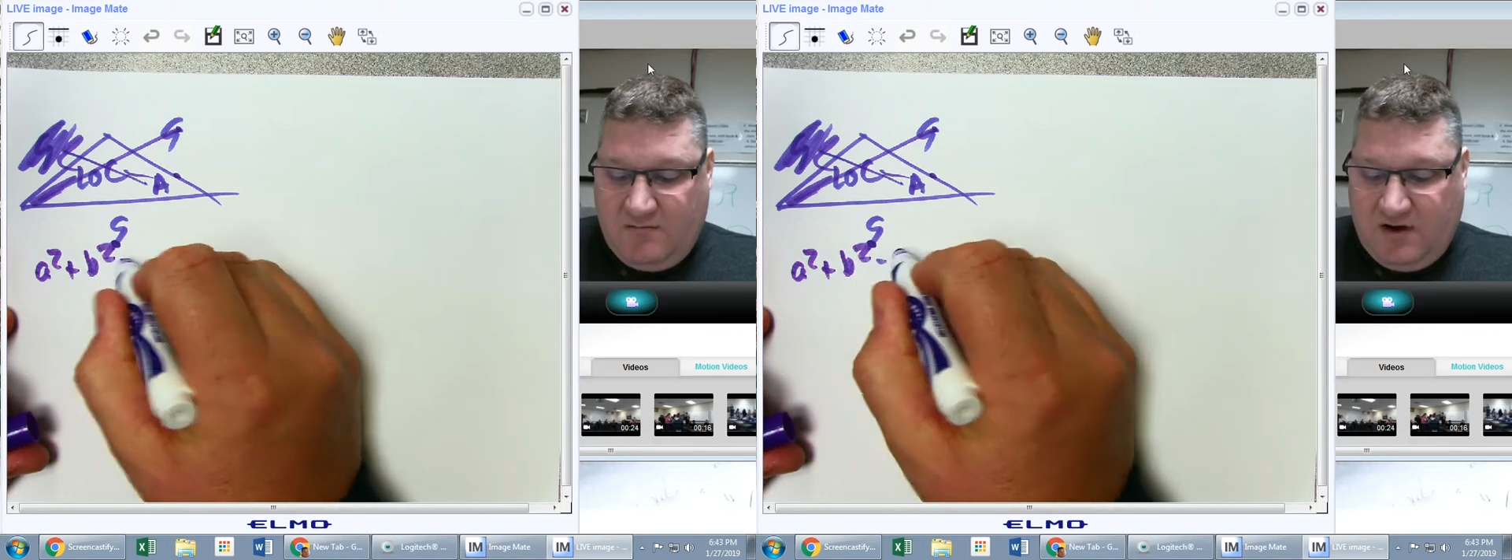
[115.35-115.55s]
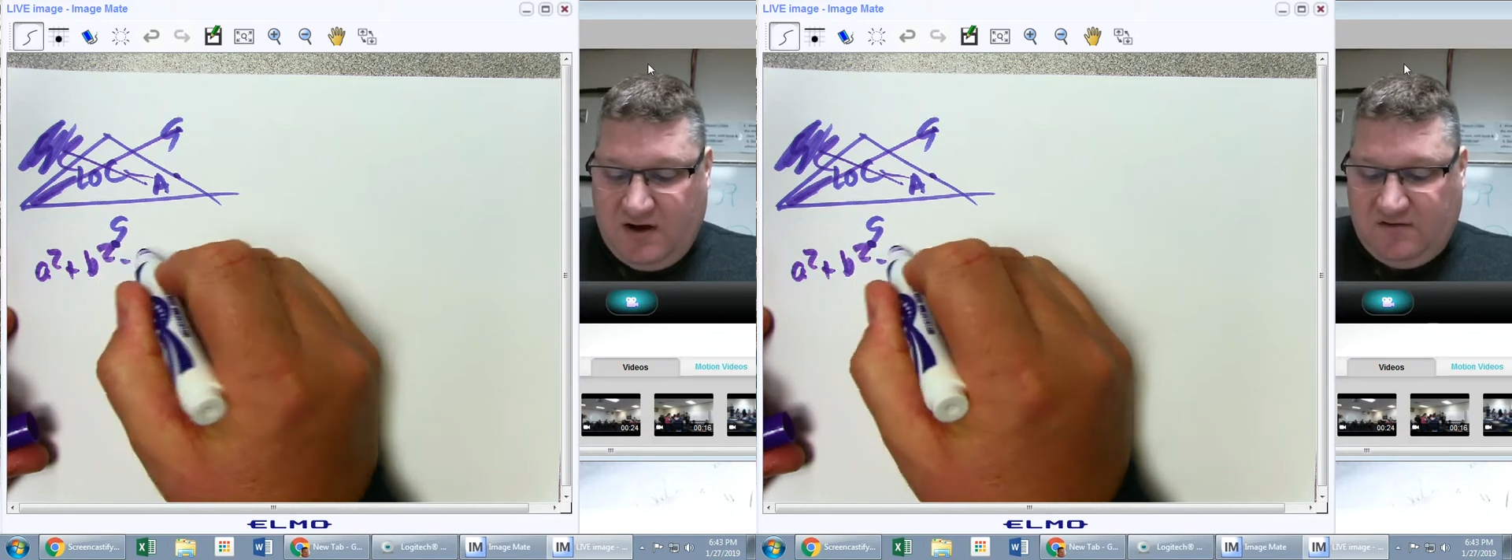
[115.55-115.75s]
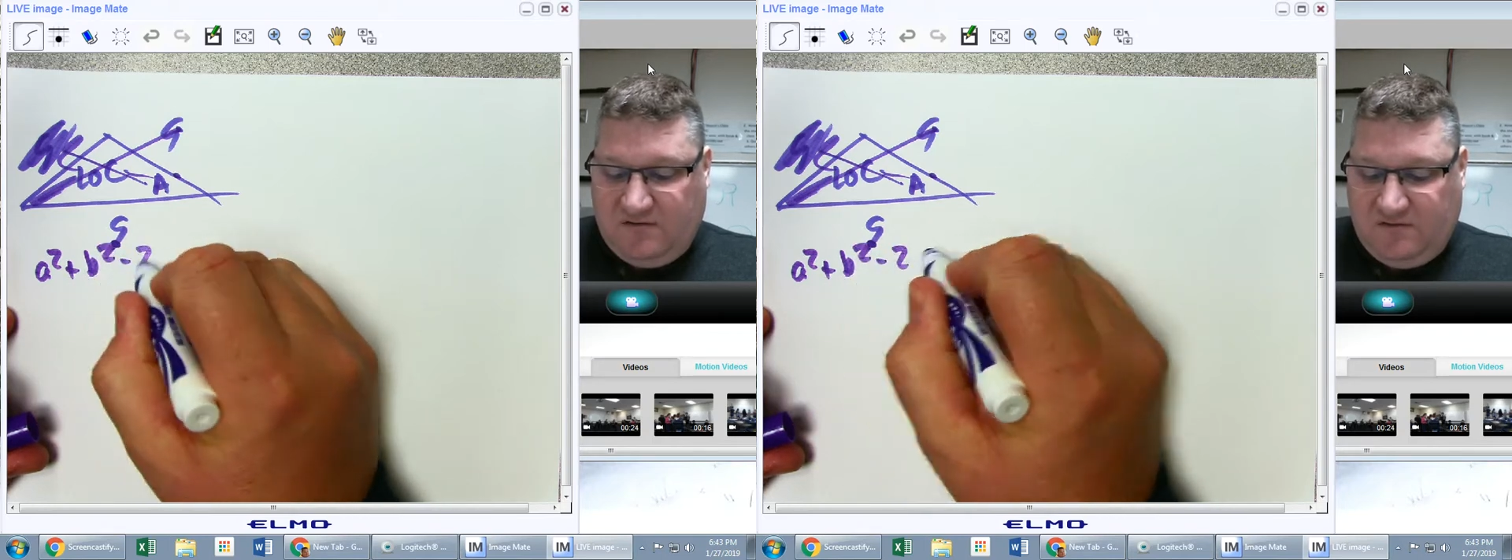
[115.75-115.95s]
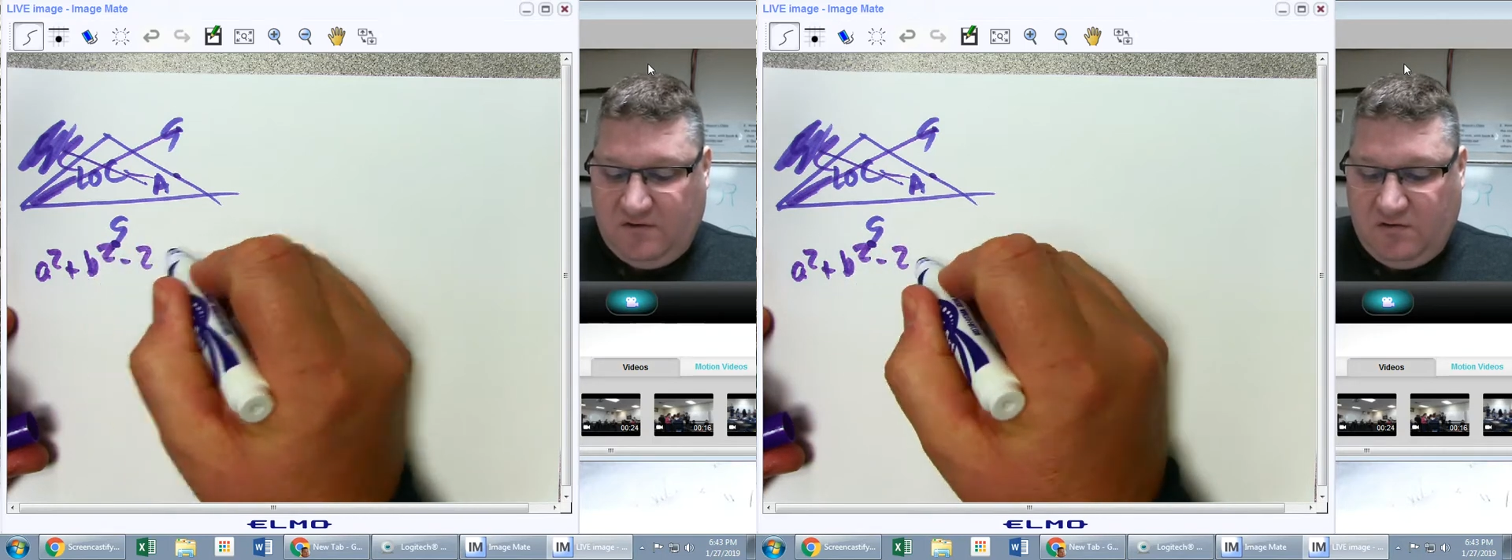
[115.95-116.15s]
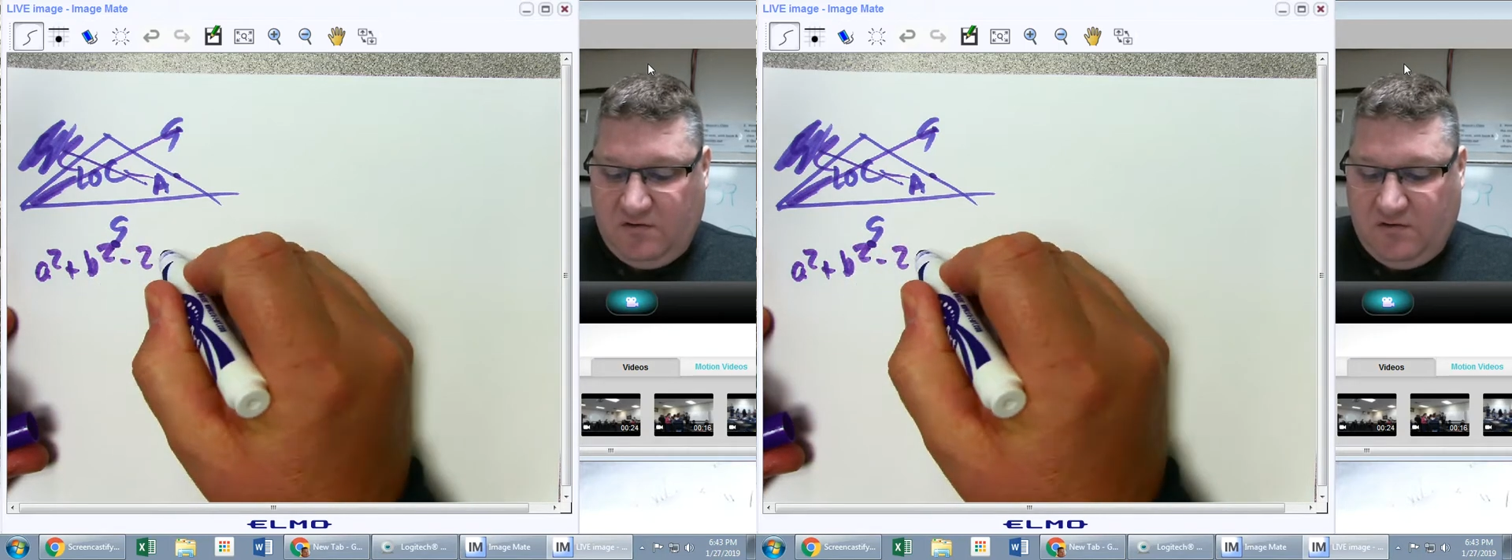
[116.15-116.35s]
minus
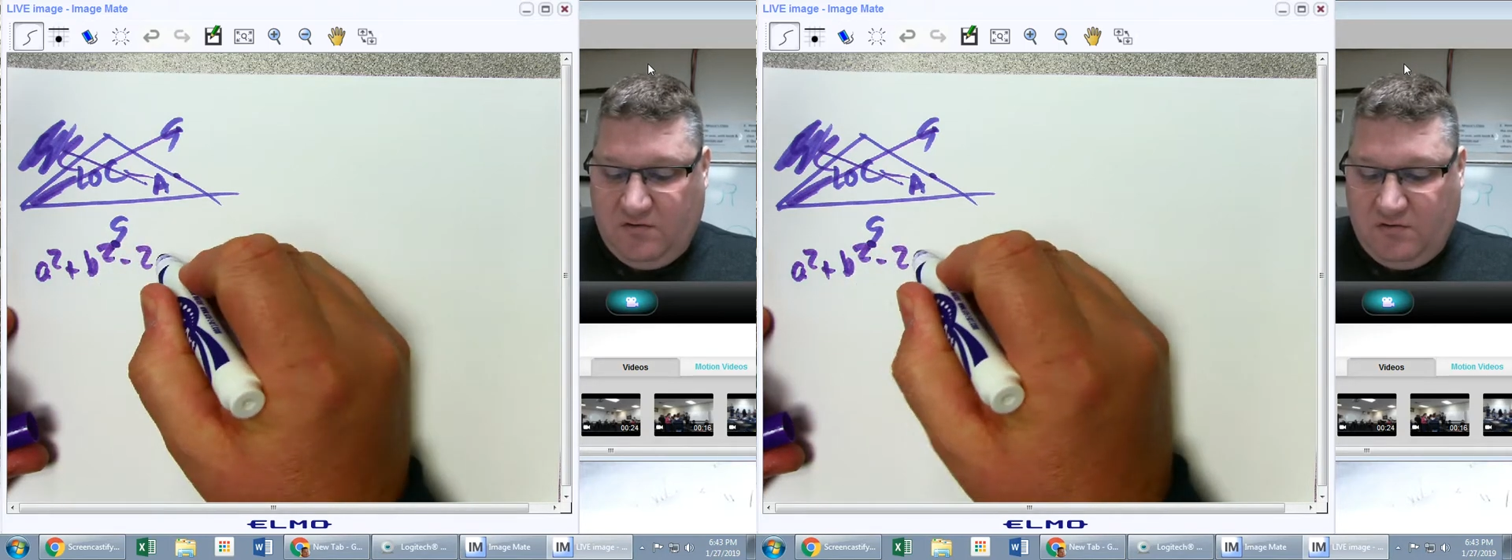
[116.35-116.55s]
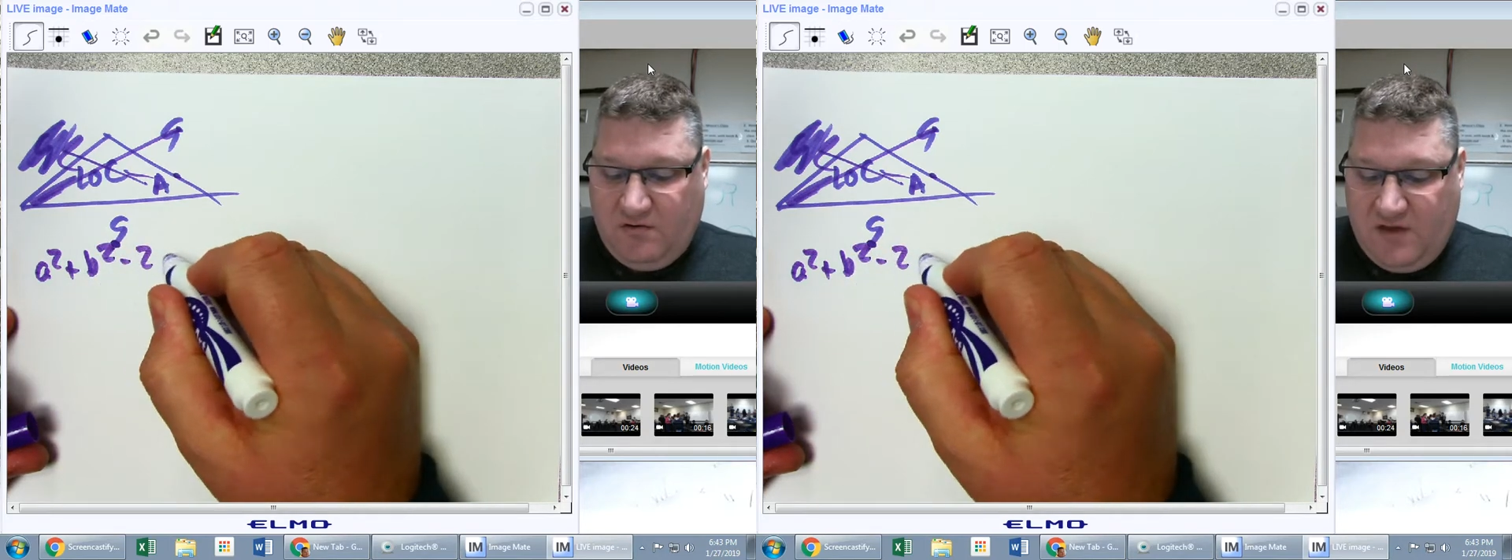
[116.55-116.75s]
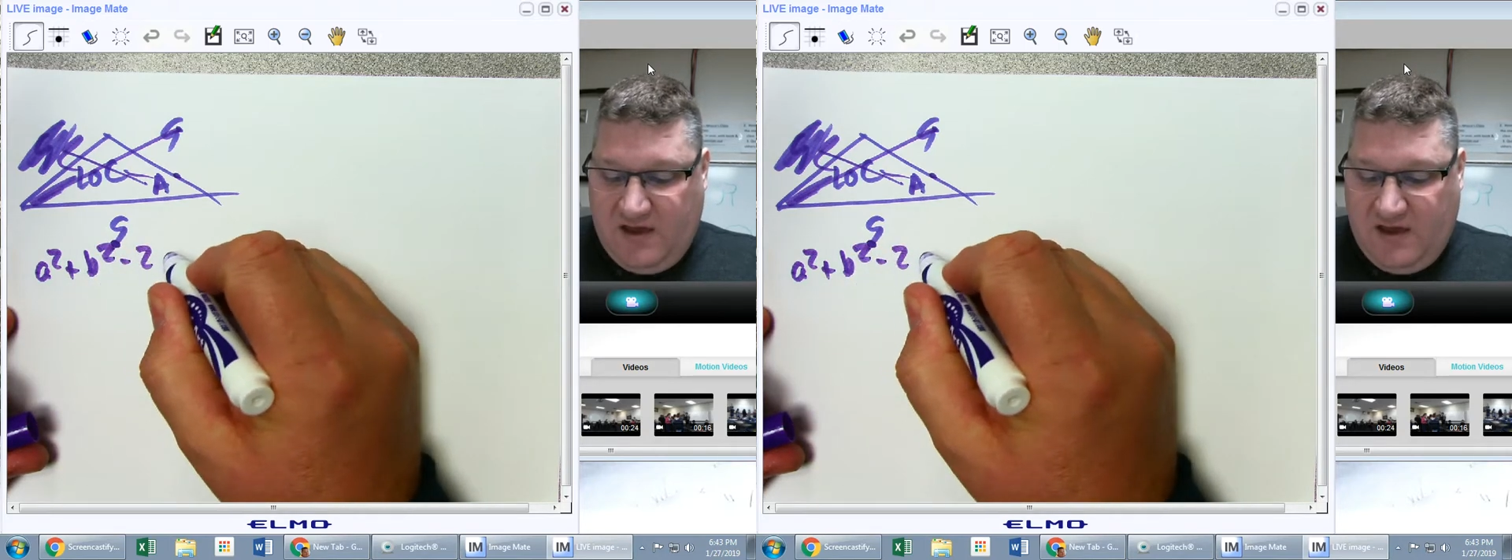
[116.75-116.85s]
2ab